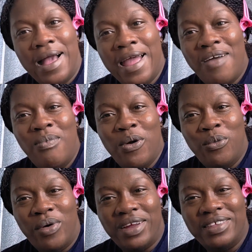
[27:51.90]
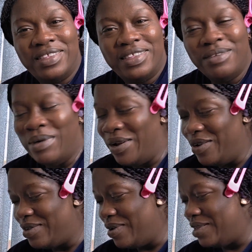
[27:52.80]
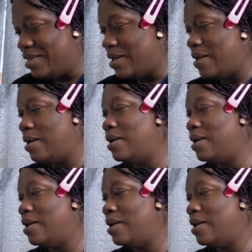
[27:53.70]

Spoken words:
I have my own practice, by God's grace.